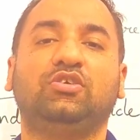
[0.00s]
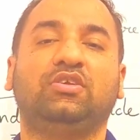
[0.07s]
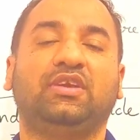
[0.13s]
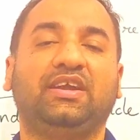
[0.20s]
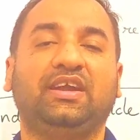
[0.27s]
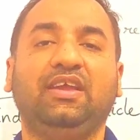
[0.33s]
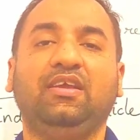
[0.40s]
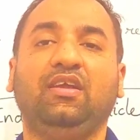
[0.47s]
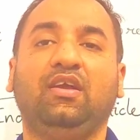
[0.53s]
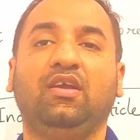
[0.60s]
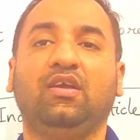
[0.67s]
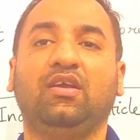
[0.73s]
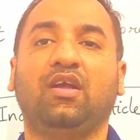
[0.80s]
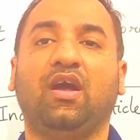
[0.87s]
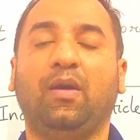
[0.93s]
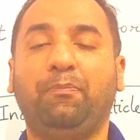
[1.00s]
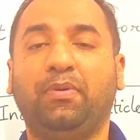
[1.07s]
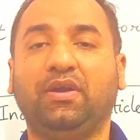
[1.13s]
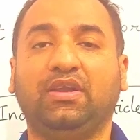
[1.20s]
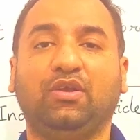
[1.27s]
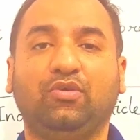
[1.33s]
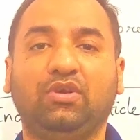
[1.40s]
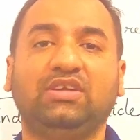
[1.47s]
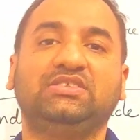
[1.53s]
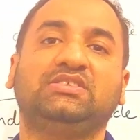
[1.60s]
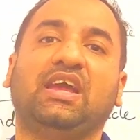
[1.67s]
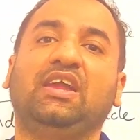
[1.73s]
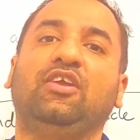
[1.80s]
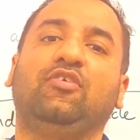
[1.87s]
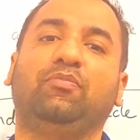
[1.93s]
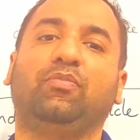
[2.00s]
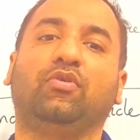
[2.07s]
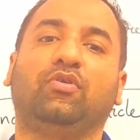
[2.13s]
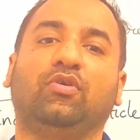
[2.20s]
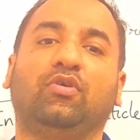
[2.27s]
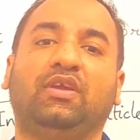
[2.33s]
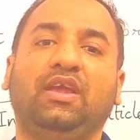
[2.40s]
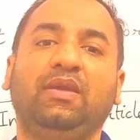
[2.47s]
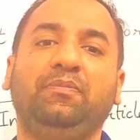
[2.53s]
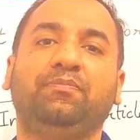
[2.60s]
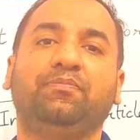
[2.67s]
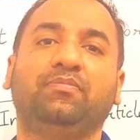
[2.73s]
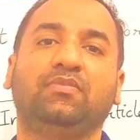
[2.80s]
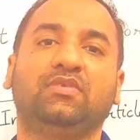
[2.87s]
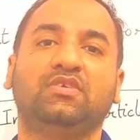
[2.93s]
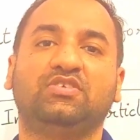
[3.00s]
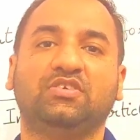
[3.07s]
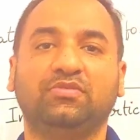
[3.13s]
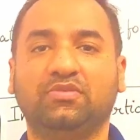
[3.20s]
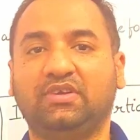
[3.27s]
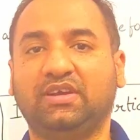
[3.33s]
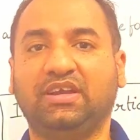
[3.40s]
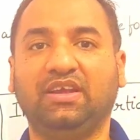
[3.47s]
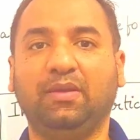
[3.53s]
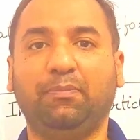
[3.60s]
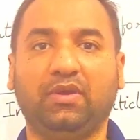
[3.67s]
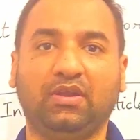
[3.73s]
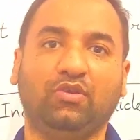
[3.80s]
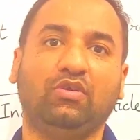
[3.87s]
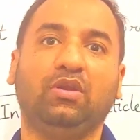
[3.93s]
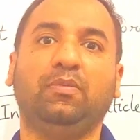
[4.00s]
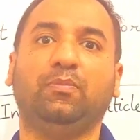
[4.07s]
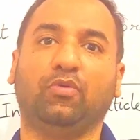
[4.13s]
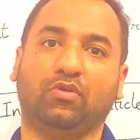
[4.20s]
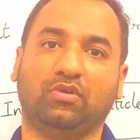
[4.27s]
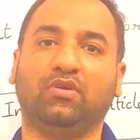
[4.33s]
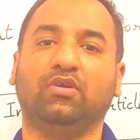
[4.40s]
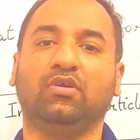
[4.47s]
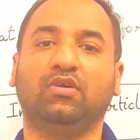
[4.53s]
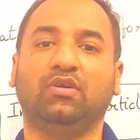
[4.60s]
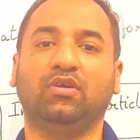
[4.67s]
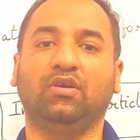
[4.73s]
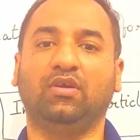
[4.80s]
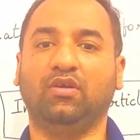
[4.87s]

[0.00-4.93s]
she is reading a particular style of book. Okay, she is reading a particular book.